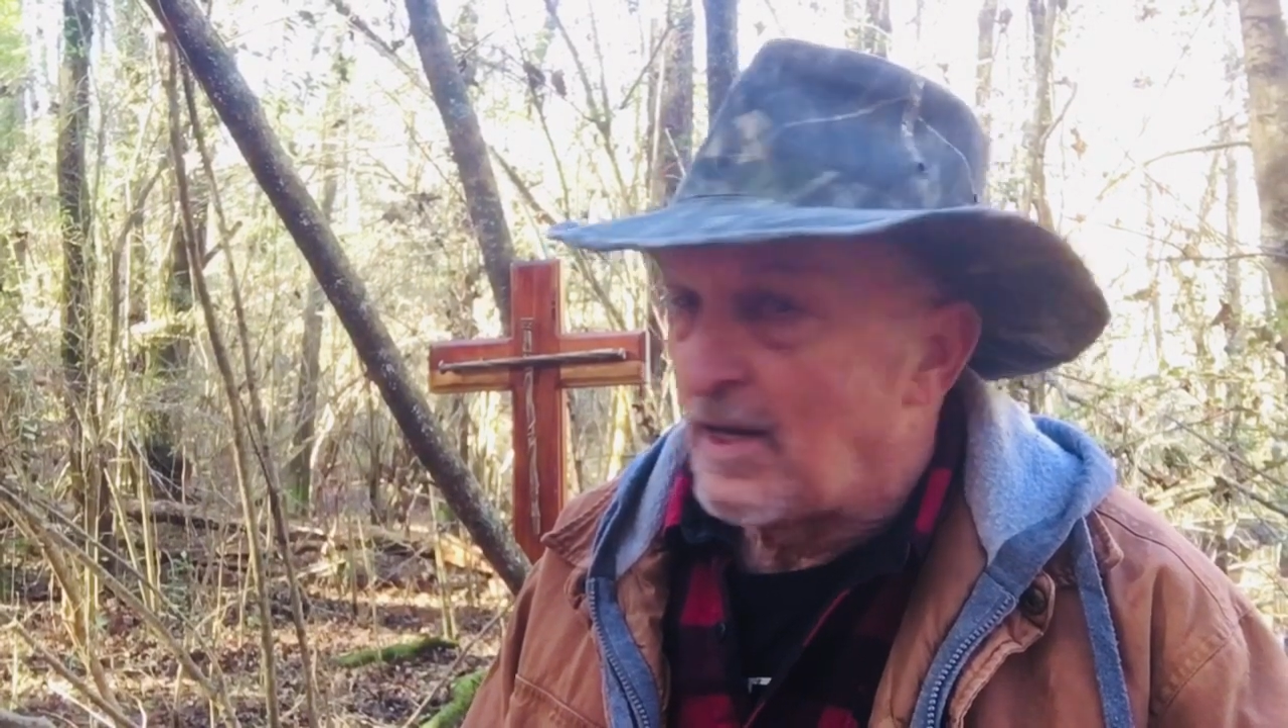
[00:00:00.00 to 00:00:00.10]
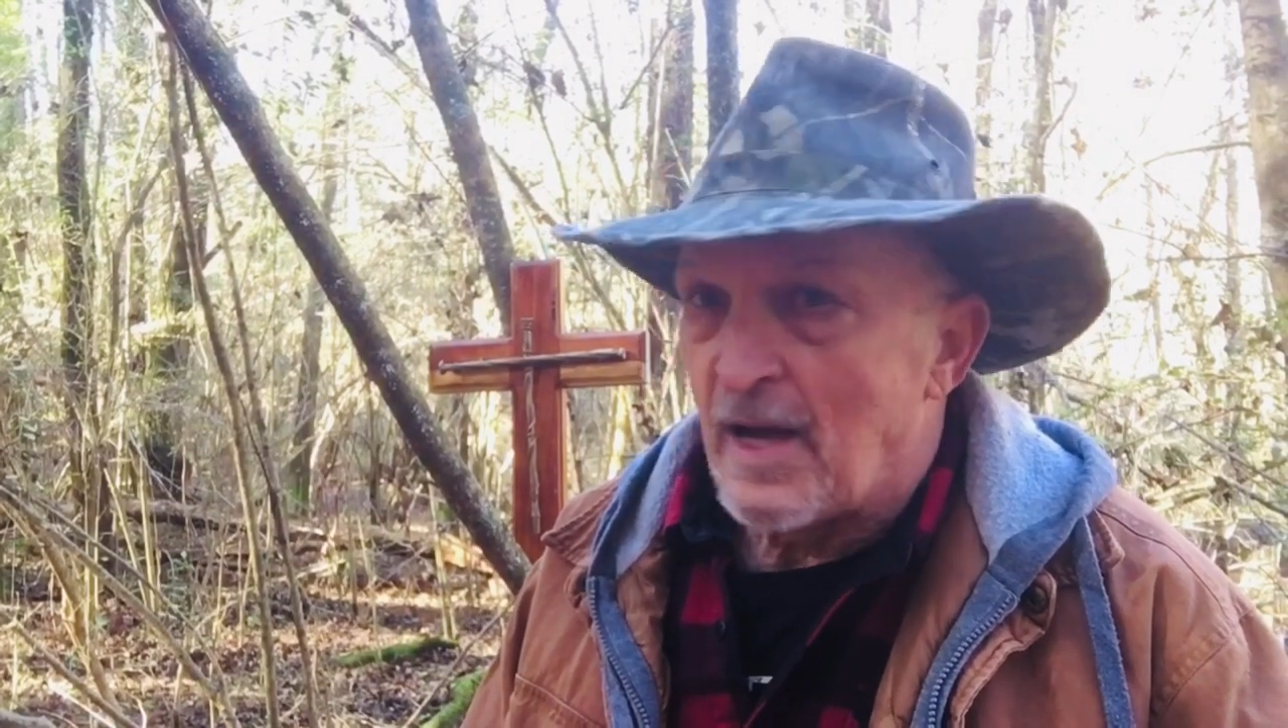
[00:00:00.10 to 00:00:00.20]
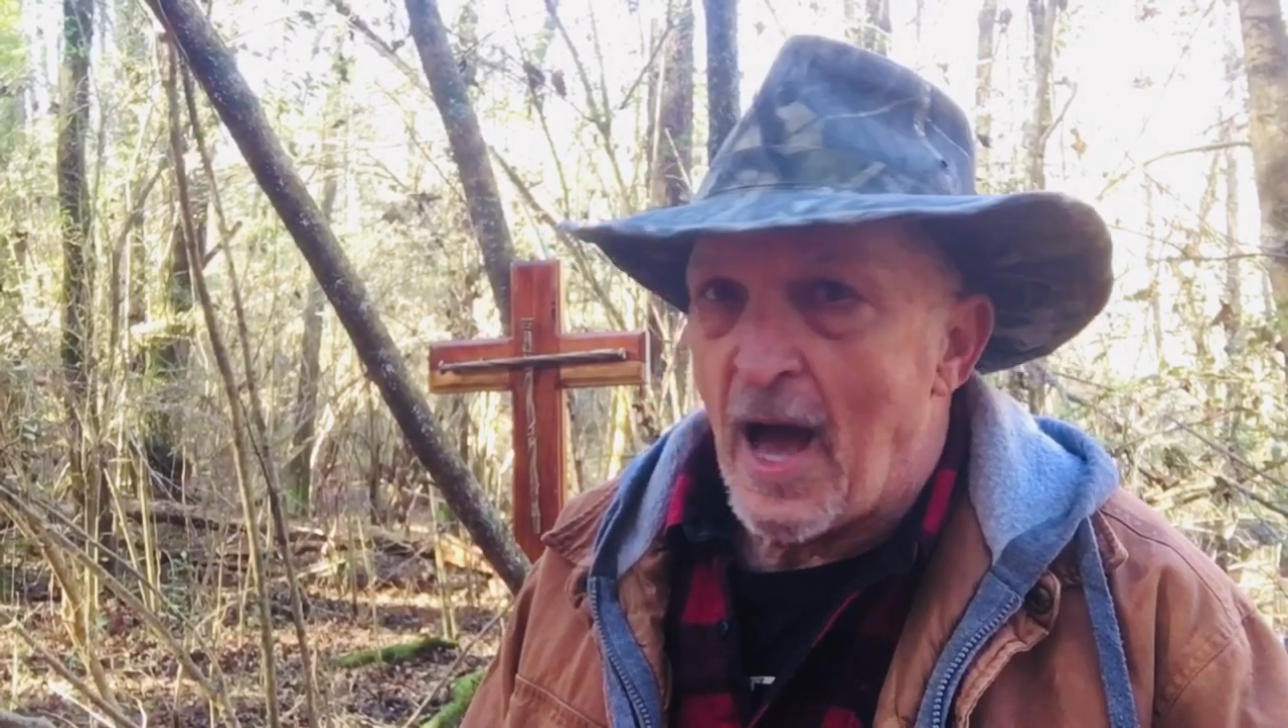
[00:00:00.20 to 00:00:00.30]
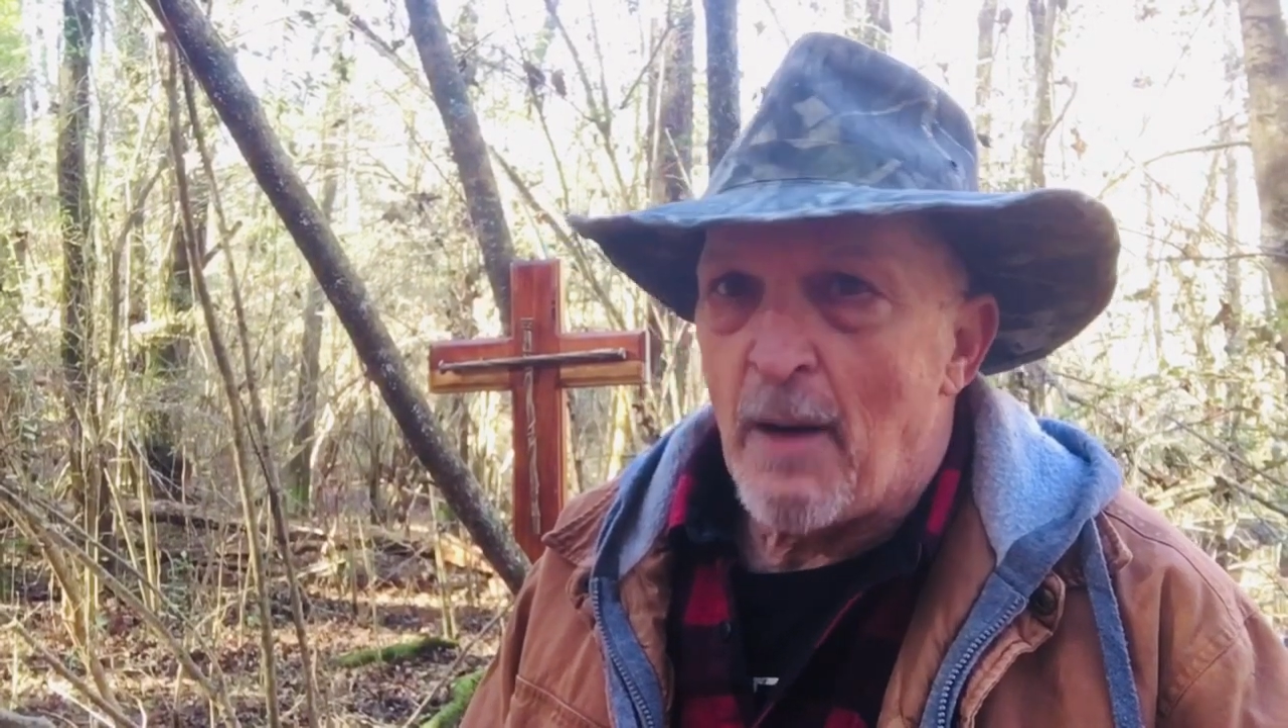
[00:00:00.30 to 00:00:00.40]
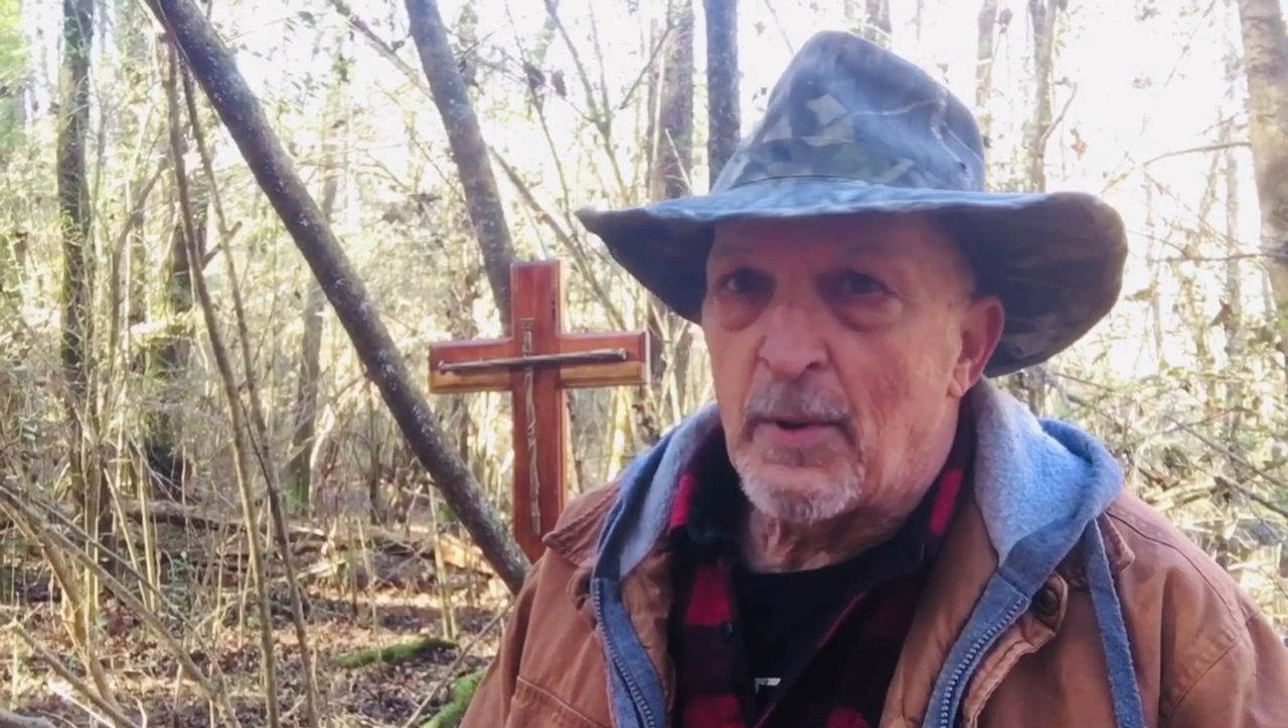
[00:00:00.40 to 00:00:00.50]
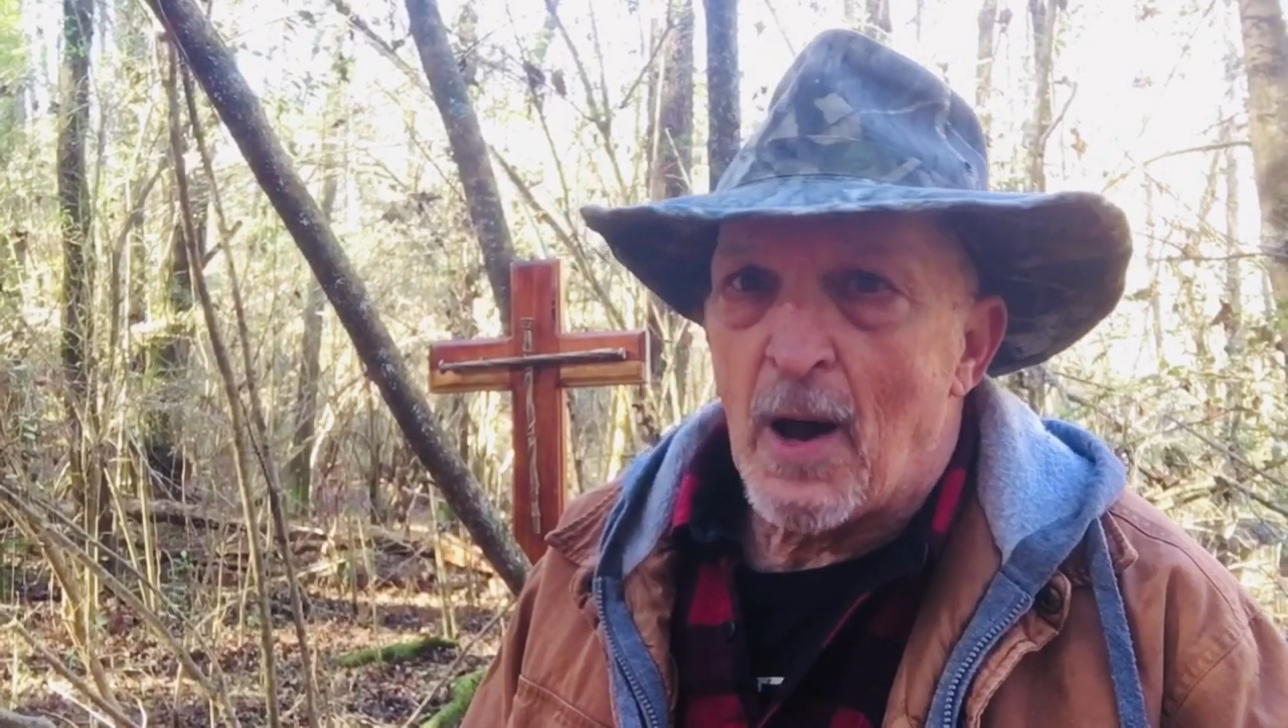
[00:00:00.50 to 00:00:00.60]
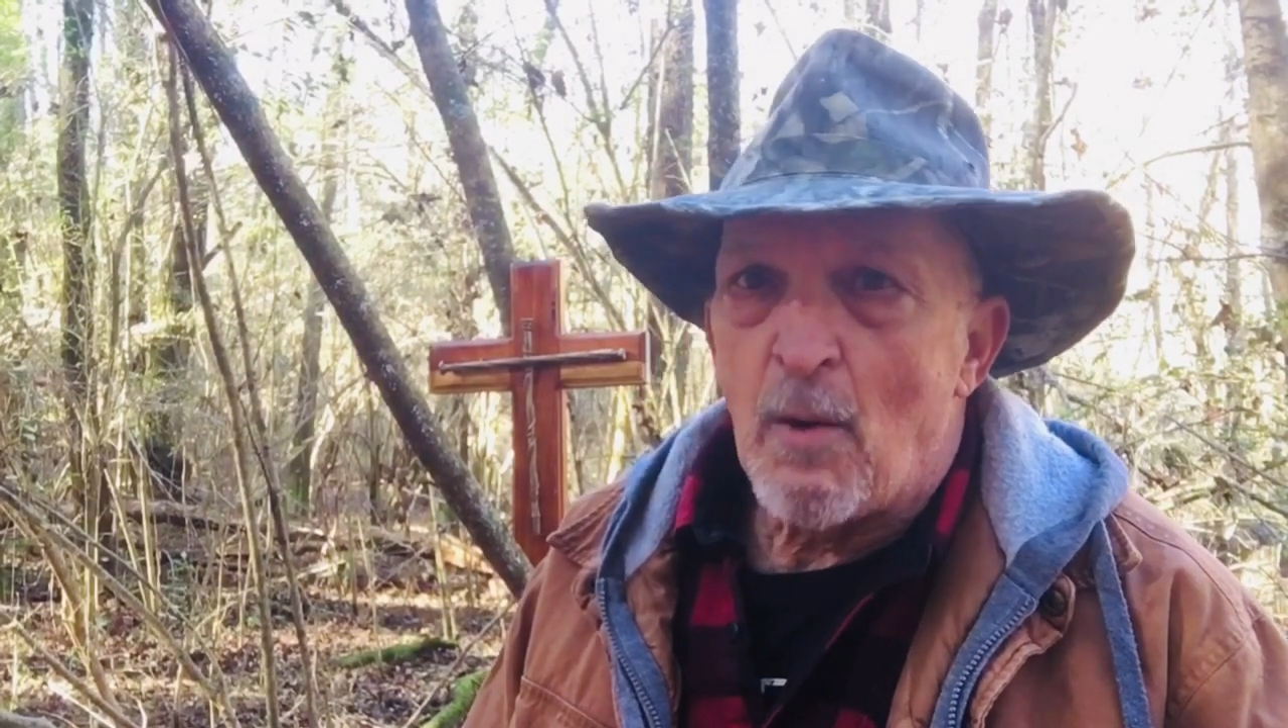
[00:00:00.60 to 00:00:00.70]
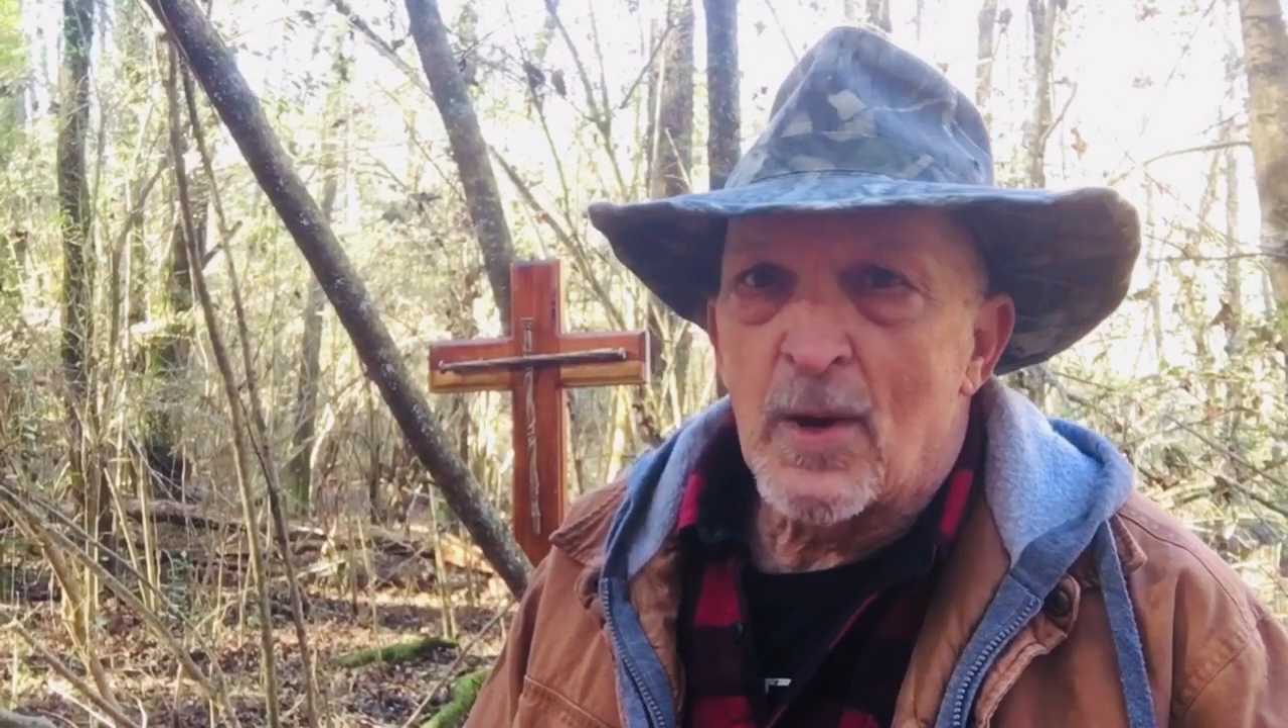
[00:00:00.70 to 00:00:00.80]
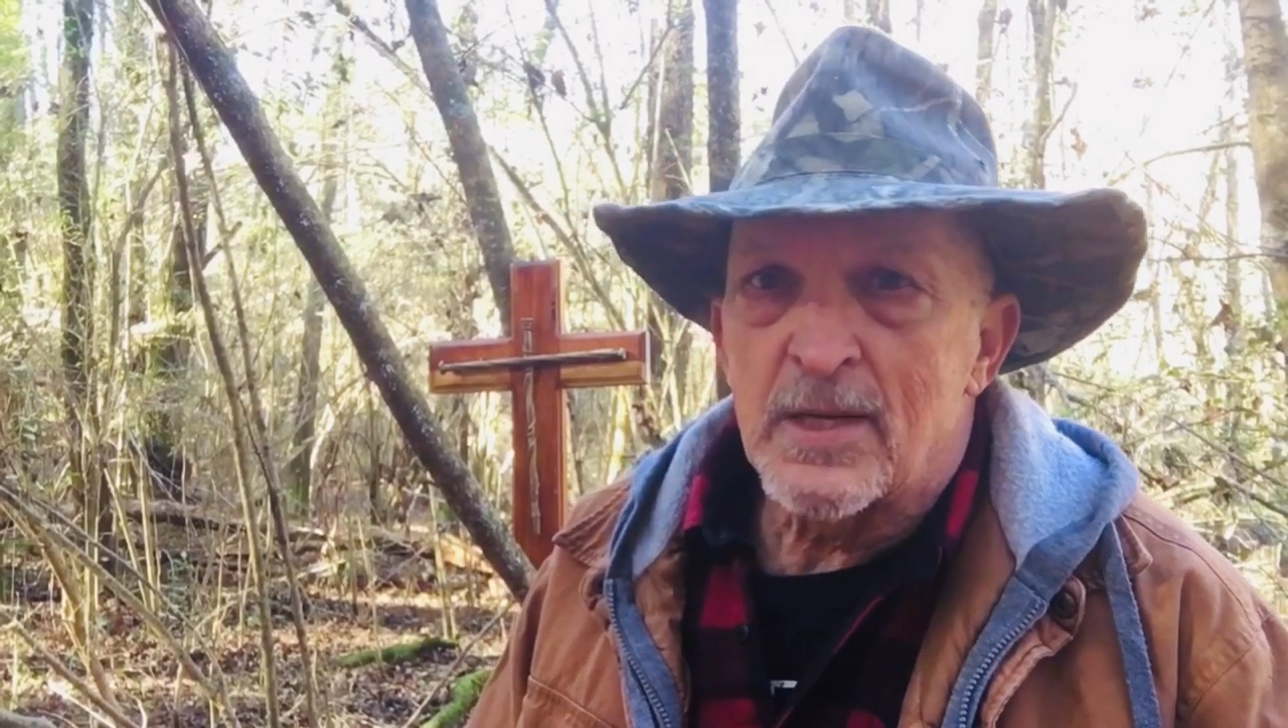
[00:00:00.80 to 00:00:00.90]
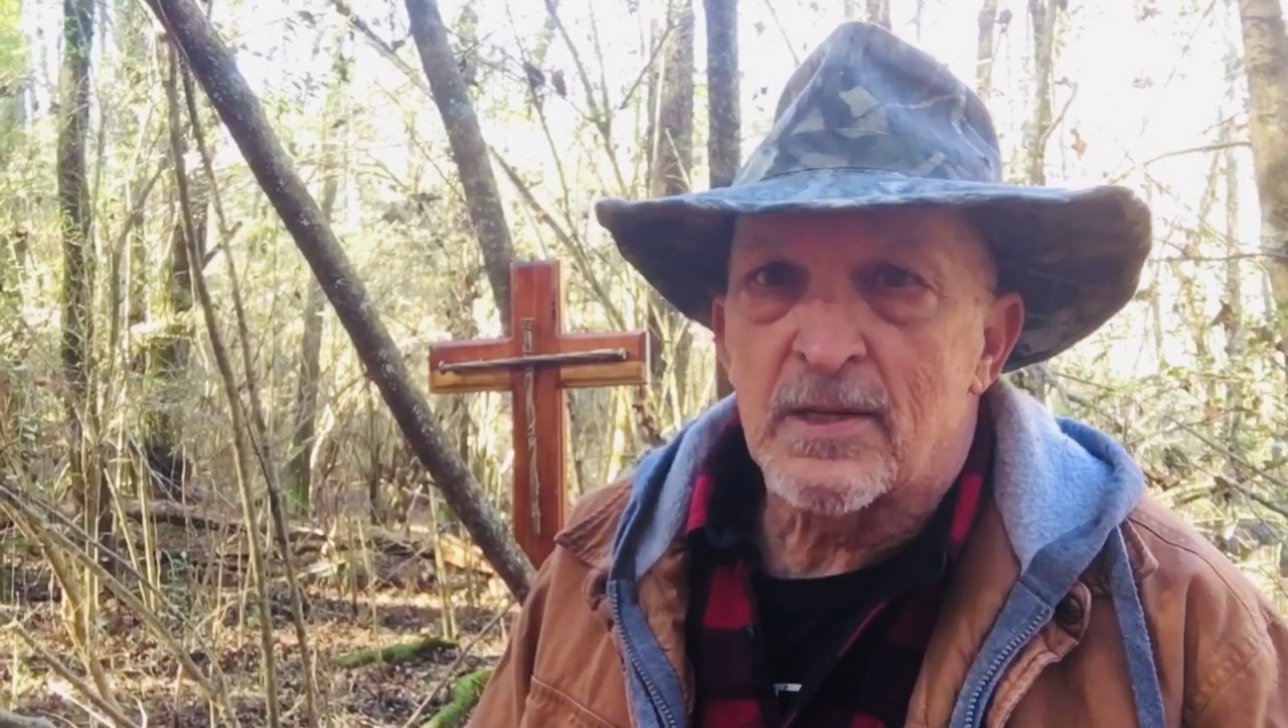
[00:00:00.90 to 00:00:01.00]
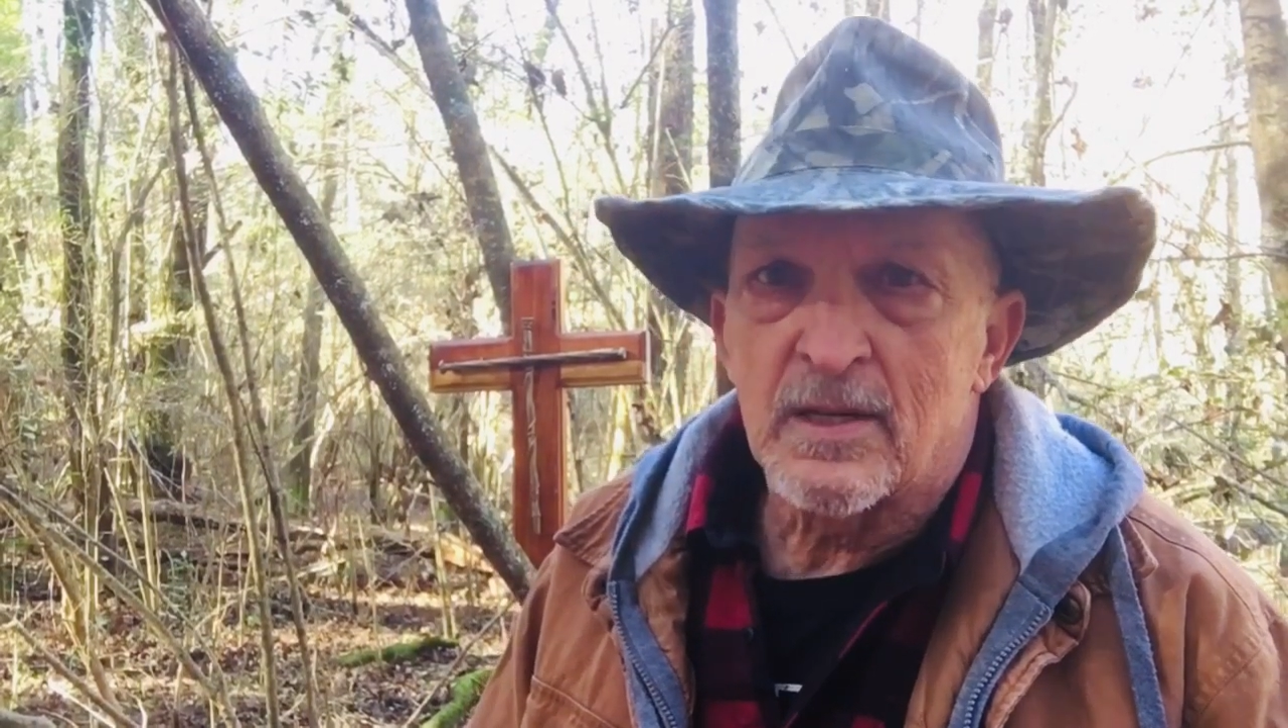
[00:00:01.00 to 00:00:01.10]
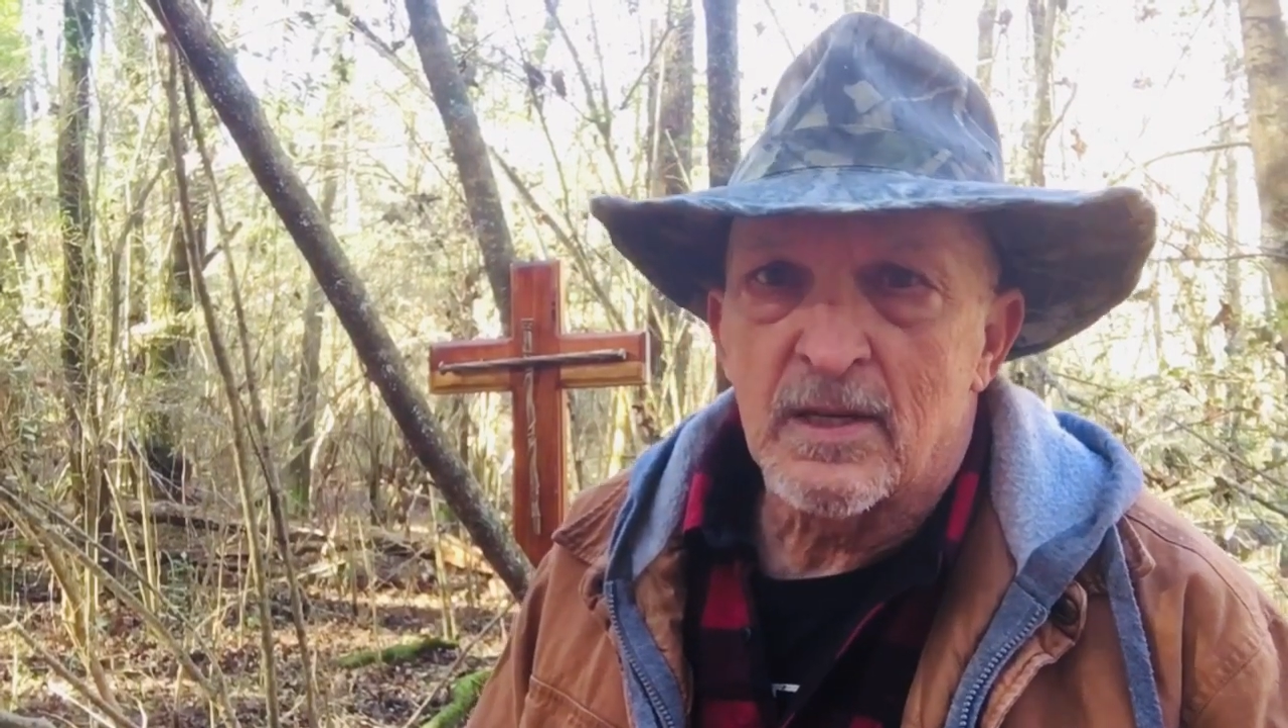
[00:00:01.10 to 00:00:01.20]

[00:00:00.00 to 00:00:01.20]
I would always